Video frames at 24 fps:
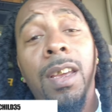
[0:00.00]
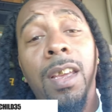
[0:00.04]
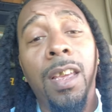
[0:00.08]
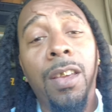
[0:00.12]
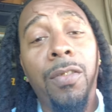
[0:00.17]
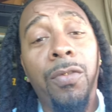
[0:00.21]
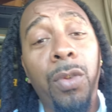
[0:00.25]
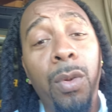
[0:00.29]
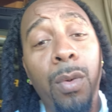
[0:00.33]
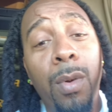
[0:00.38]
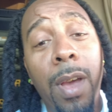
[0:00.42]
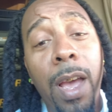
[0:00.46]

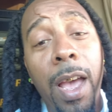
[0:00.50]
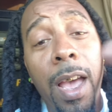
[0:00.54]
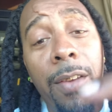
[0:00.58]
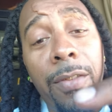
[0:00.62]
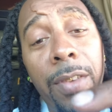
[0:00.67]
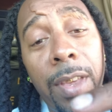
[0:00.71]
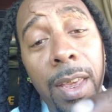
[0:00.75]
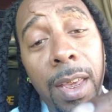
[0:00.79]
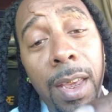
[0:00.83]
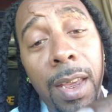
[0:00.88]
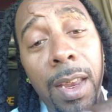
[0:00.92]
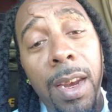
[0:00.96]
If you
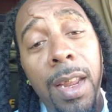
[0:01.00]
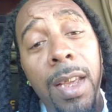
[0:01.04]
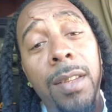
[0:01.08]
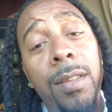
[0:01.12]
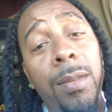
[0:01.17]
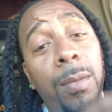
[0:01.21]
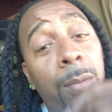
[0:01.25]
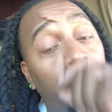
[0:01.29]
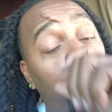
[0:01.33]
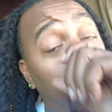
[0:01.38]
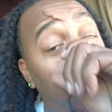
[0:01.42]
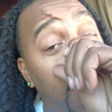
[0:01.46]
haven't hit that
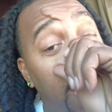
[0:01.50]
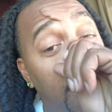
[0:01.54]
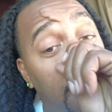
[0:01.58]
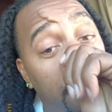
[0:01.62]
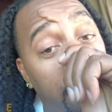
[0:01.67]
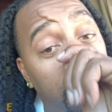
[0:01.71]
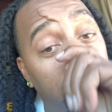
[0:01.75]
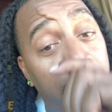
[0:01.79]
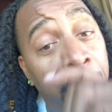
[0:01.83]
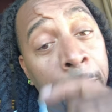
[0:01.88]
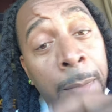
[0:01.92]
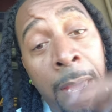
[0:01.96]

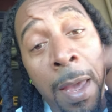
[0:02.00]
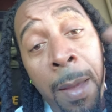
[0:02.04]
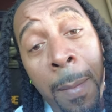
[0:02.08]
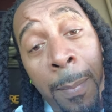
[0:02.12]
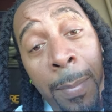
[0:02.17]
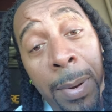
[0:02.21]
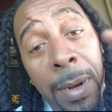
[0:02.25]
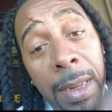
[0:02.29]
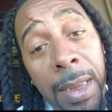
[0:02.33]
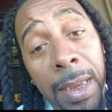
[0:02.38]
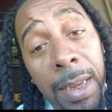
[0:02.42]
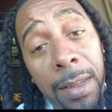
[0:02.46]
subscribe button, man,
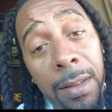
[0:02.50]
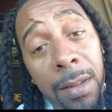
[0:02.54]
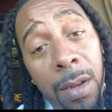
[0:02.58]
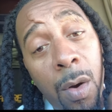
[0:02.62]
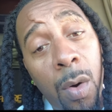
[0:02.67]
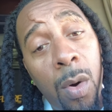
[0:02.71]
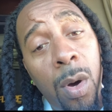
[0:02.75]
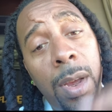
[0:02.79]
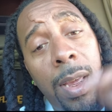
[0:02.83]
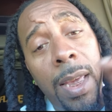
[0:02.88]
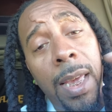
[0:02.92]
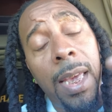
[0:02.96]
please
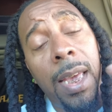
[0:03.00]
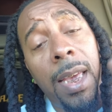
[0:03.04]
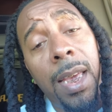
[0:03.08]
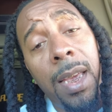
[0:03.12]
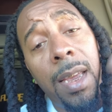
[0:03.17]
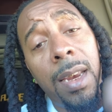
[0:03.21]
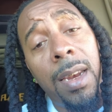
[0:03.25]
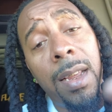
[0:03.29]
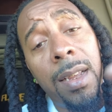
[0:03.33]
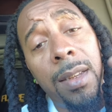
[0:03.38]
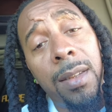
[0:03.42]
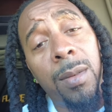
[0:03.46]
go ahead,
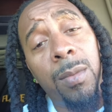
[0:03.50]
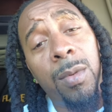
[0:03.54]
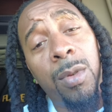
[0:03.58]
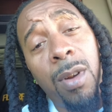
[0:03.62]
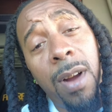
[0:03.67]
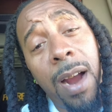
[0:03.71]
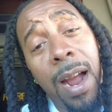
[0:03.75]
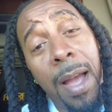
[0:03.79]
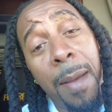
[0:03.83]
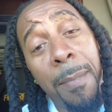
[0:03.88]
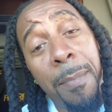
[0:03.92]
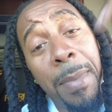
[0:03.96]
hit that
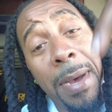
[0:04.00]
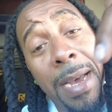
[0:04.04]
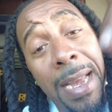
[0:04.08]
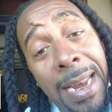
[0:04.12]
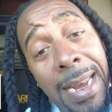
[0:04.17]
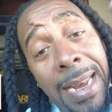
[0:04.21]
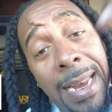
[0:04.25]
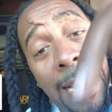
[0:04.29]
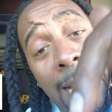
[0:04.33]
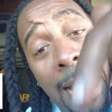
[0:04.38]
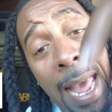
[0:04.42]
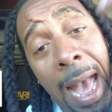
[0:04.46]
subscribe
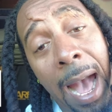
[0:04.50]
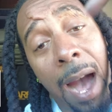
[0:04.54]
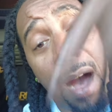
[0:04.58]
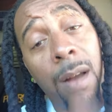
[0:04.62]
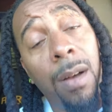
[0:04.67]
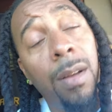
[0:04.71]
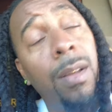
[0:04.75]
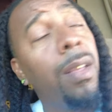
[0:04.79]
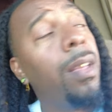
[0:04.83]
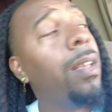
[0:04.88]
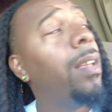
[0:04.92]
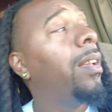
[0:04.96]
button now.
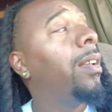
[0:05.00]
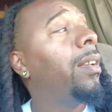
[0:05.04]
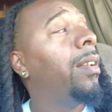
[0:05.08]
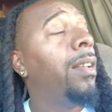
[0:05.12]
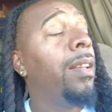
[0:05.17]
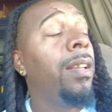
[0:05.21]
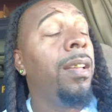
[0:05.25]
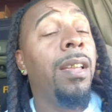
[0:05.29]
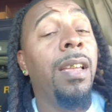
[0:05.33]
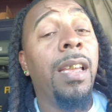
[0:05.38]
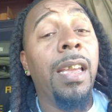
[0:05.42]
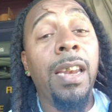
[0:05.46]

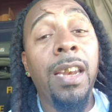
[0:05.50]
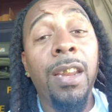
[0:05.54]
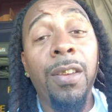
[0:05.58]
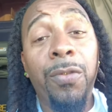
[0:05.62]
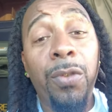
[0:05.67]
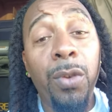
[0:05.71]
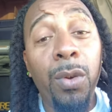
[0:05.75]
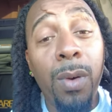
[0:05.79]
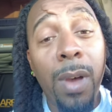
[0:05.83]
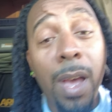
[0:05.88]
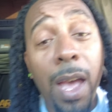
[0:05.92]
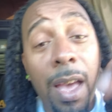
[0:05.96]
And
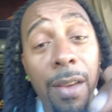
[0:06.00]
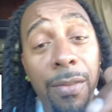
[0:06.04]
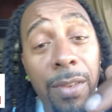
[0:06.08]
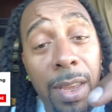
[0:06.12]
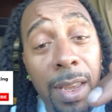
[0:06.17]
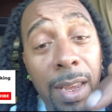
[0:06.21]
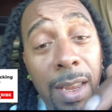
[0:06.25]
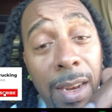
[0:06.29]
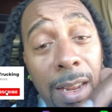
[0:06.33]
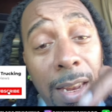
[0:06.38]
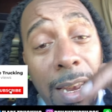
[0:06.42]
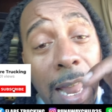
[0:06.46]
if you haven't
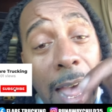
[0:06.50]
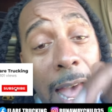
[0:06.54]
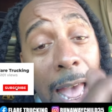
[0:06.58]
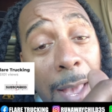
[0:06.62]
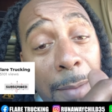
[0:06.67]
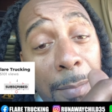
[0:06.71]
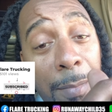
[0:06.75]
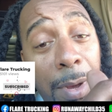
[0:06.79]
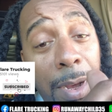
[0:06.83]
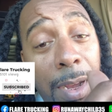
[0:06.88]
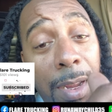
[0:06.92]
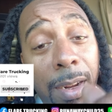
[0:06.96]
hit the
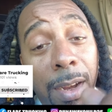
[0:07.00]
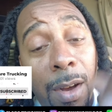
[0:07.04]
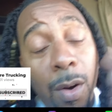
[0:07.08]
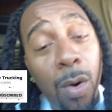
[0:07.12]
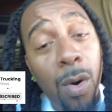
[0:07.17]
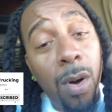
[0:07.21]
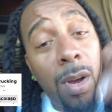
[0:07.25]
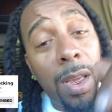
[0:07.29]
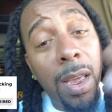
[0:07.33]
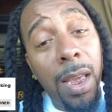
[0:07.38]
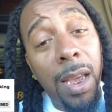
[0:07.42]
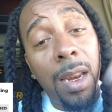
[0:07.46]
like button,
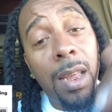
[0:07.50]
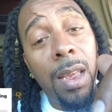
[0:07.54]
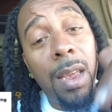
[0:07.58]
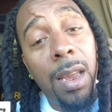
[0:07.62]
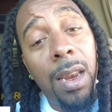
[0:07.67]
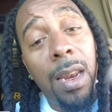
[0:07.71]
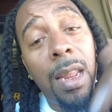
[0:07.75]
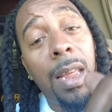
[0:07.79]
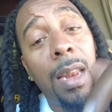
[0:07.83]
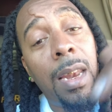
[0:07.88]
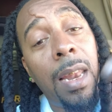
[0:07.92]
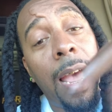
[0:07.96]
go ahead and
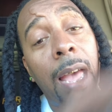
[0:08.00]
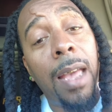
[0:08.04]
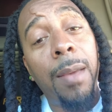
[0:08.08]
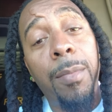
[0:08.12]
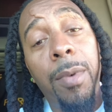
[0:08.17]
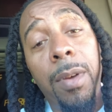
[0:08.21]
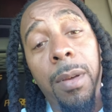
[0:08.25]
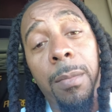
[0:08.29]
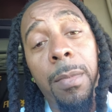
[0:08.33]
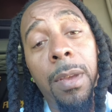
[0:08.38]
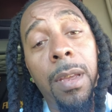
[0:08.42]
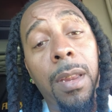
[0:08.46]
hit that like
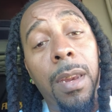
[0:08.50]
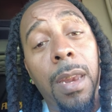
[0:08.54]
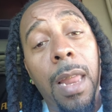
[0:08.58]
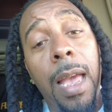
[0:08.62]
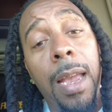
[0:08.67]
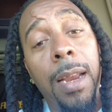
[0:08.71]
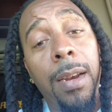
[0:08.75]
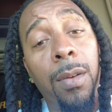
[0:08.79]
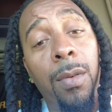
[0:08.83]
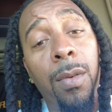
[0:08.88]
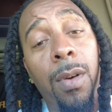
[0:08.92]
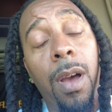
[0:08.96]
button, man.
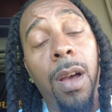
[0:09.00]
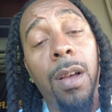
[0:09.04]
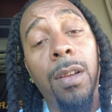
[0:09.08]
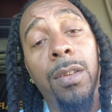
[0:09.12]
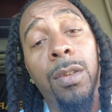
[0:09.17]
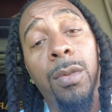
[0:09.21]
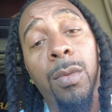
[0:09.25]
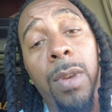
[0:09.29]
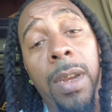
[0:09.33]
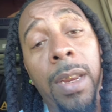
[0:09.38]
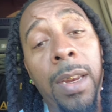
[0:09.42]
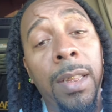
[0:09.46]
Like don't
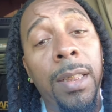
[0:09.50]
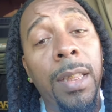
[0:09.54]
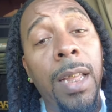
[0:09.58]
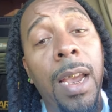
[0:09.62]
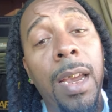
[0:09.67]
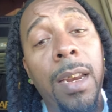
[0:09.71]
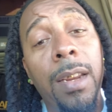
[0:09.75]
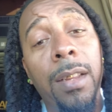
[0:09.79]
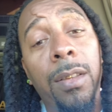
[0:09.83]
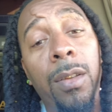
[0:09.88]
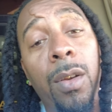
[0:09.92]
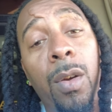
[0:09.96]
cost you
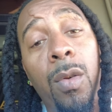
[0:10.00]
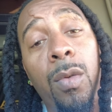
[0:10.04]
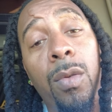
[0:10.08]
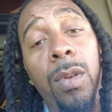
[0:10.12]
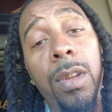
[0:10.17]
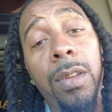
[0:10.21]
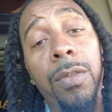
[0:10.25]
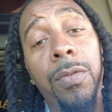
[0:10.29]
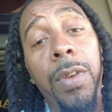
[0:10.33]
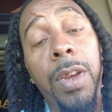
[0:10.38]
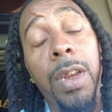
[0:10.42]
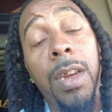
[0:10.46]
anything to throw in
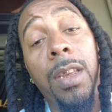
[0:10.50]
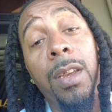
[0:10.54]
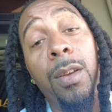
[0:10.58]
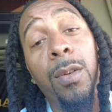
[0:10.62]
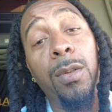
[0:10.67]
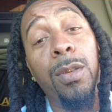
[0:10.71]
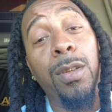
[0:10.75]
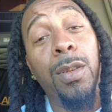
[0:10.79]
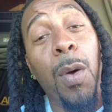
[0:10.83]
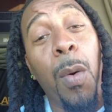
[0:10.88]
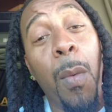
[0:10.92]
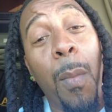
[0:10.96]
this
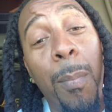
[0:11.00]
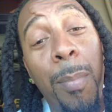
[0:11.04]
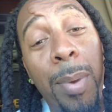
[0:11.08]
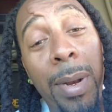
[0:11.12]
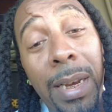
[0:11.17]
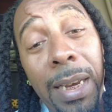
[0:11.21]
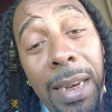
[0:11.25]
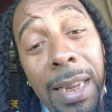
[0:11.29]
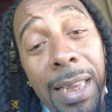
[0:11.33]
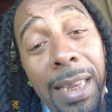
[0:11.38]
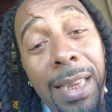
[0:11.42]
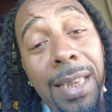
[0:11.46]
video, so
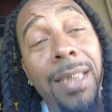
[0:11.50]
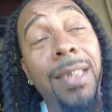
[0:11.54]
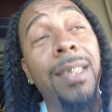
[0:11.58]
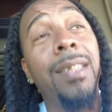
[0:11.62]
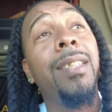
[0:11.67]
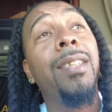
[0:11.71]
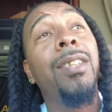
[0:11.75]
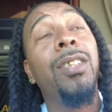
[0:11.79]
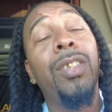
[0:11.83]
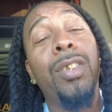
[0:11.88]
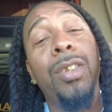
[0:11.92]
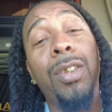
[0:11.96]

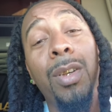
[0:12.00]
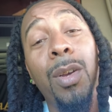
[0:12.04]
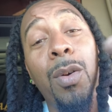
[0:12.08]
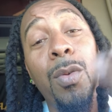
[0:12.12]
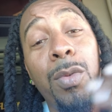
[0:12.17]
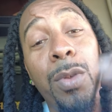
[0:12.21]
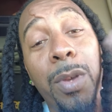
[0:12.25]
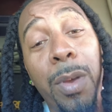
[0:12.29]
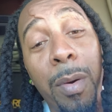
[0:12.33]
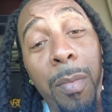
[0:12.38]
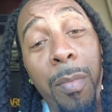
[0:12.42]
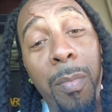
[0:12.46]
please
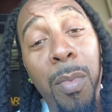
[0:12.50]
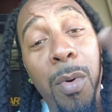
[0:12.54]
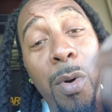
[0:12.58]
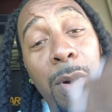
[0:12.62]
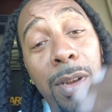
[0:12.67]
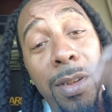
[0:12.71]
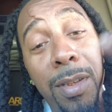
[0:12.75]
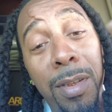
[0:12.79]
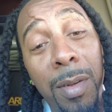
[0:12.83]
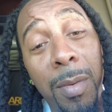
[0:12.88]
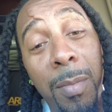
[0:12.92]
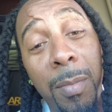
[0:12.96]
show your
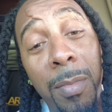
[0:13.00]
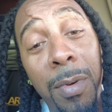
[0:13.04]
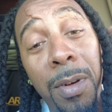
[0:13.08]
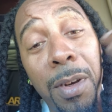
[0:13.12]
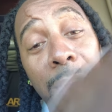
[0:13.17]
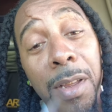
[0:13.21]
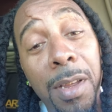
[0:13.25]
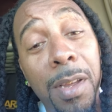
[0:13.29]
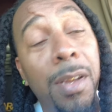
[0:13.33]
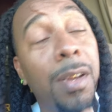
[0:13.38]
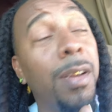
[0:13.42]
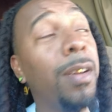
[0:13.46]
boy
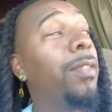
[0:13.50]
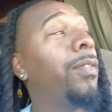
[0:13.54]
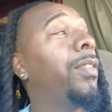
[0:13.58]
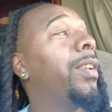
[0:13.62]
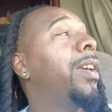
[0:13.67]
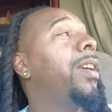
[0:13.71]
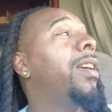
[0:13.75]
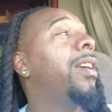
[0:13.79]
some love.